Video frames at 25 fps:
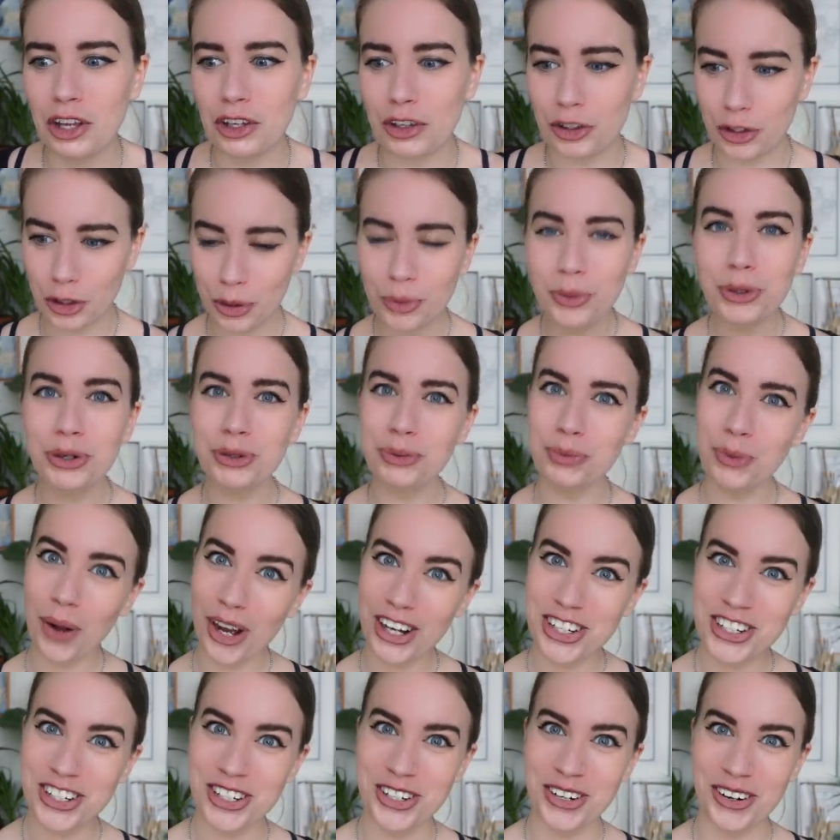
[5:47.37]
You would
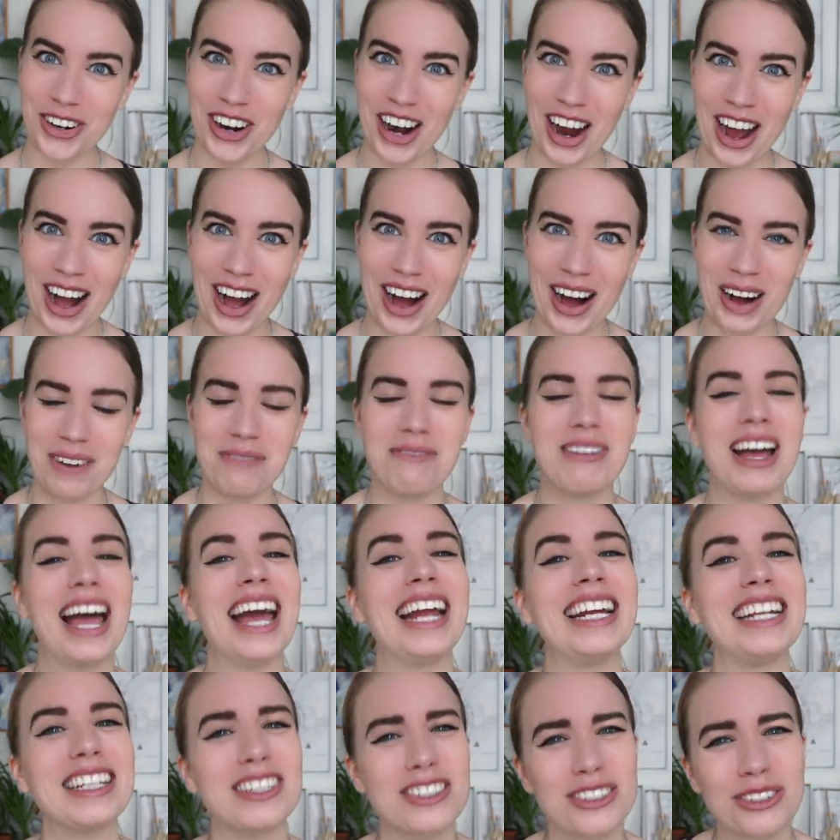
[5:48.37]
wash your arm.
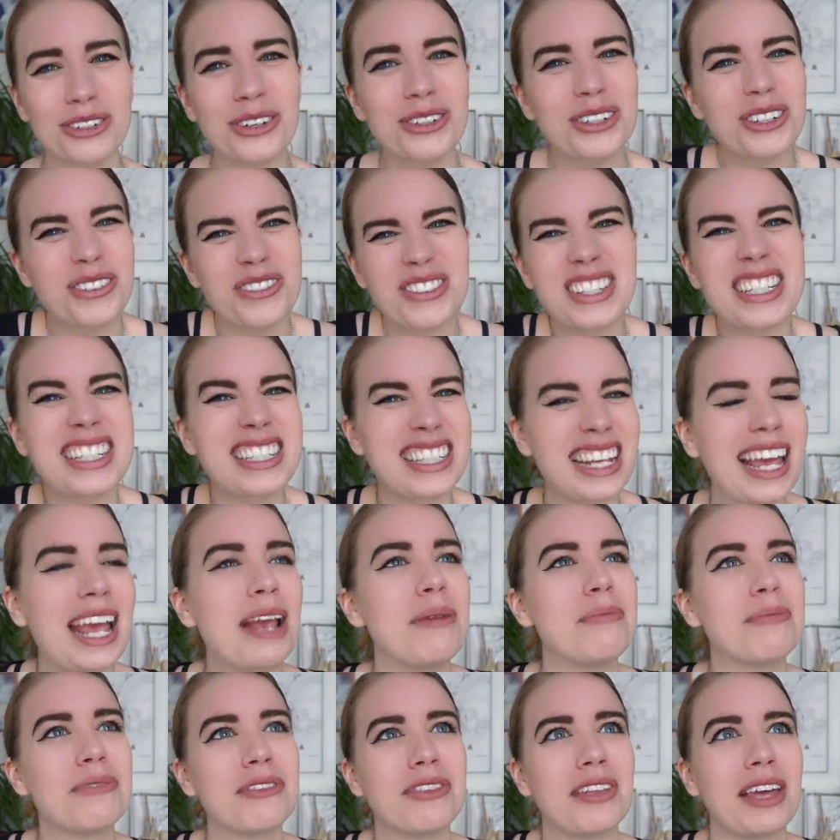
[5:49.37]
And it's sort of the
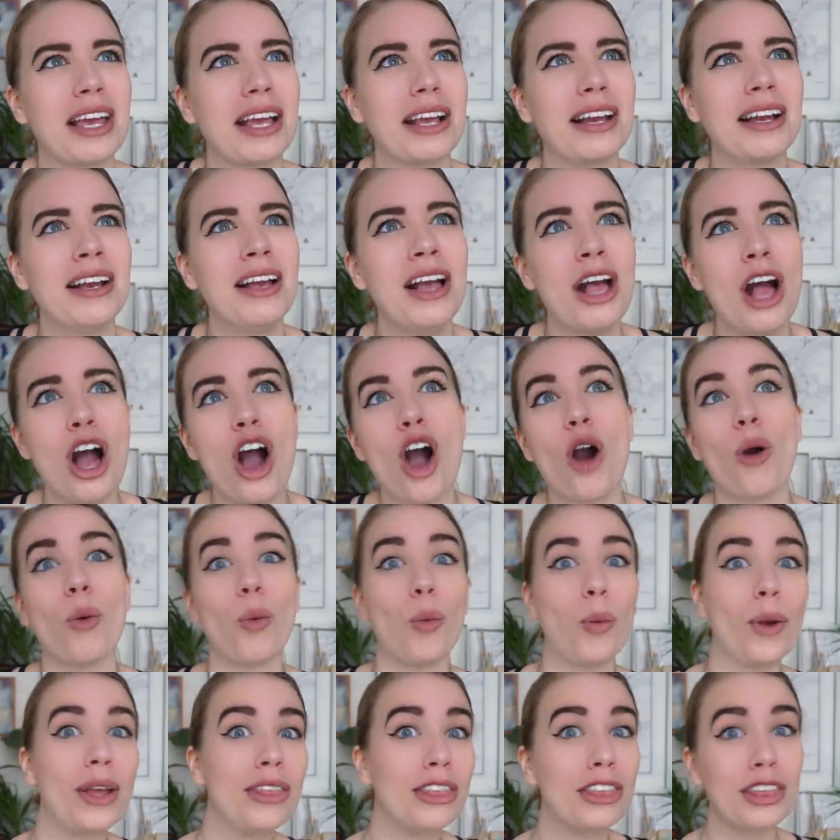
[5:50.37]
same thing
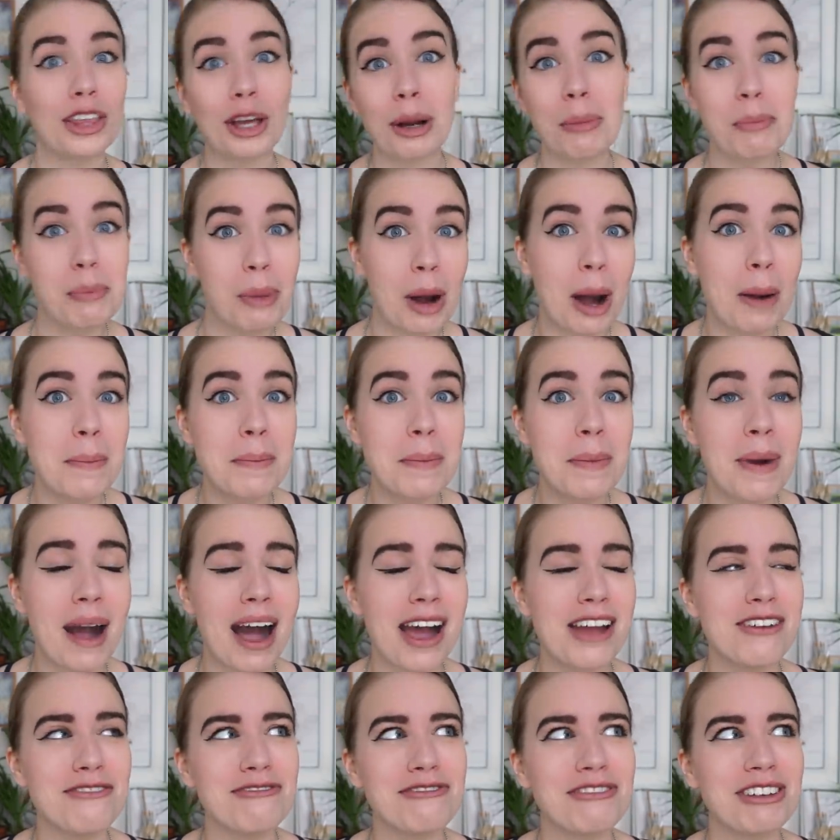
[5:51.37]
with your bum,
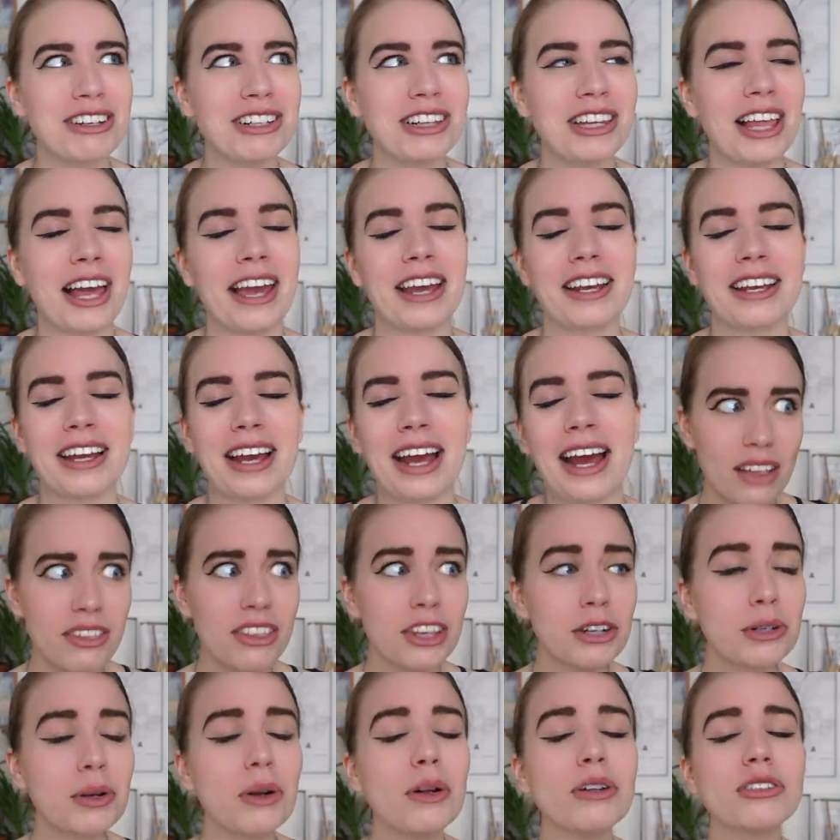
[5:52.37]
I feel like.
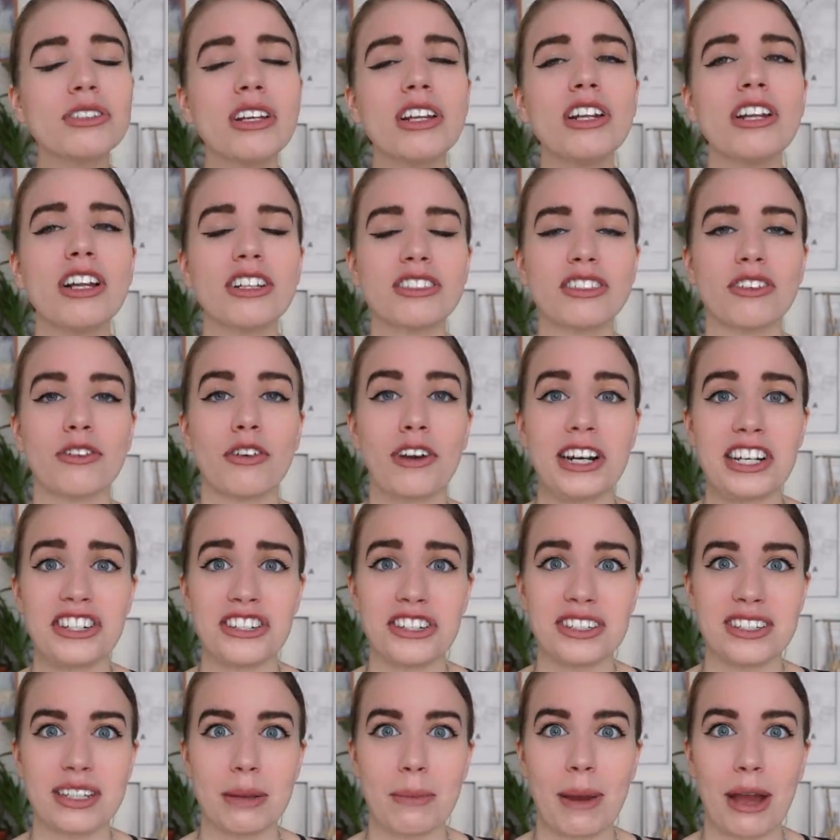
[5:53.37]
There are also lots of
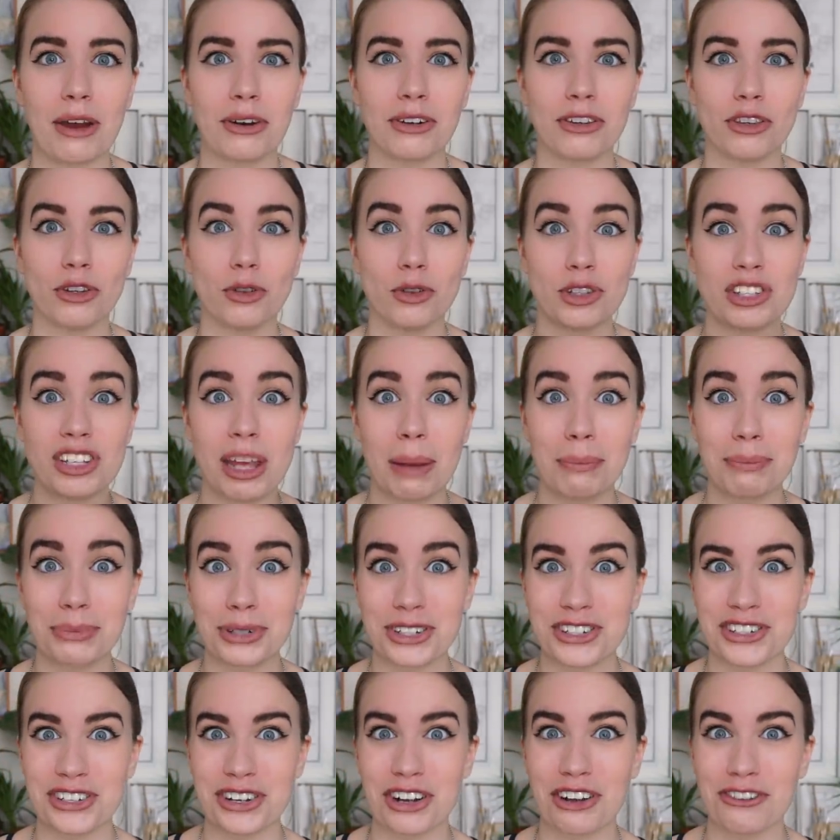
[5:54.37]
questions about the
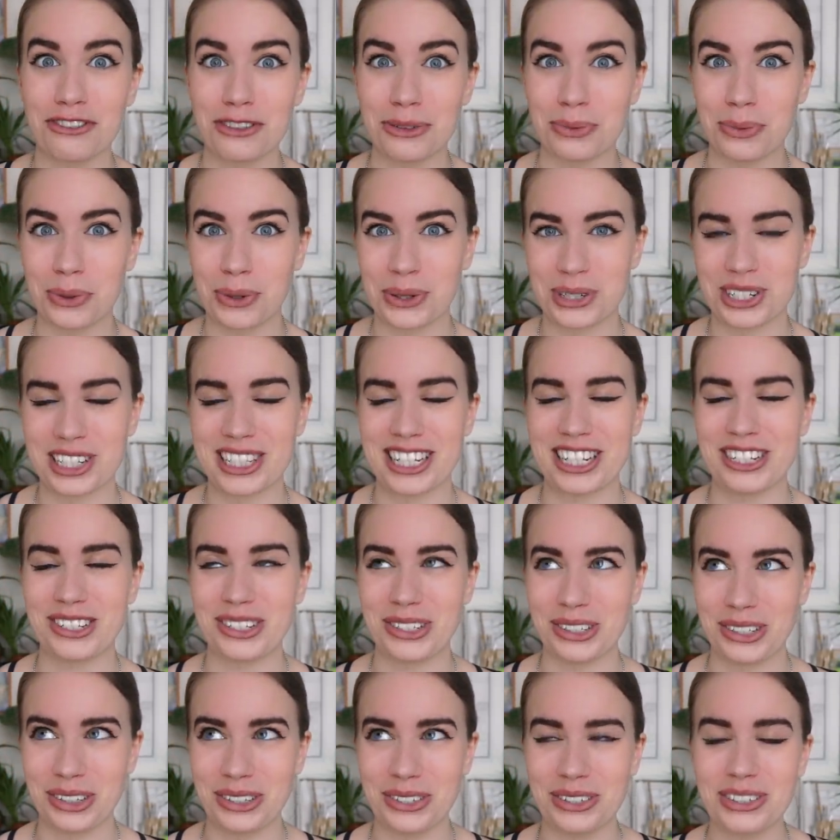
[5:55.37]
temperature of the water that
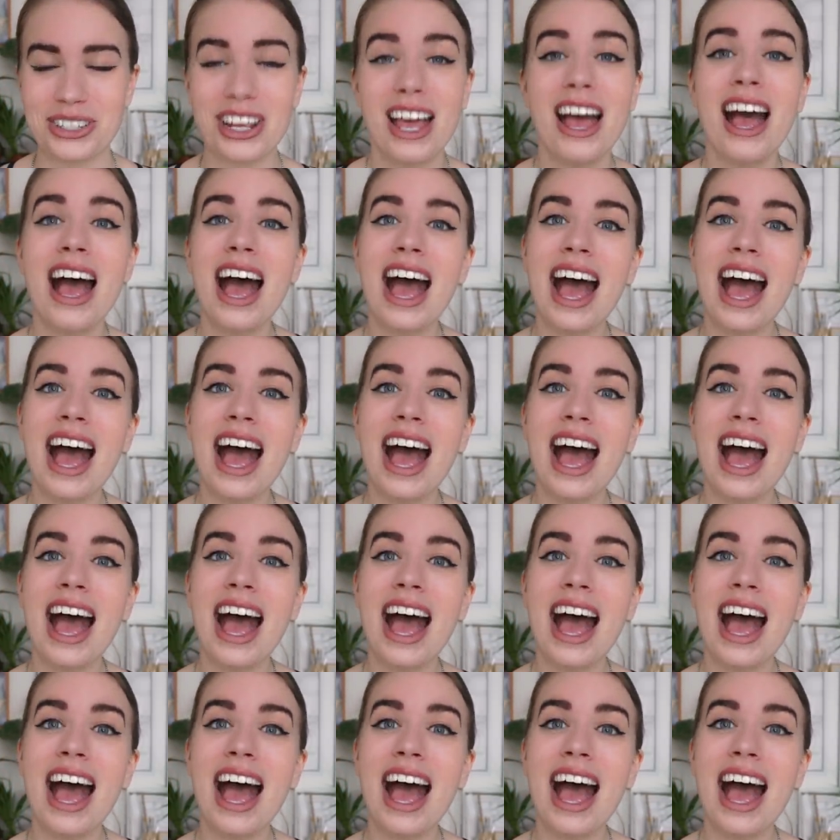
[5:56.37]
you use.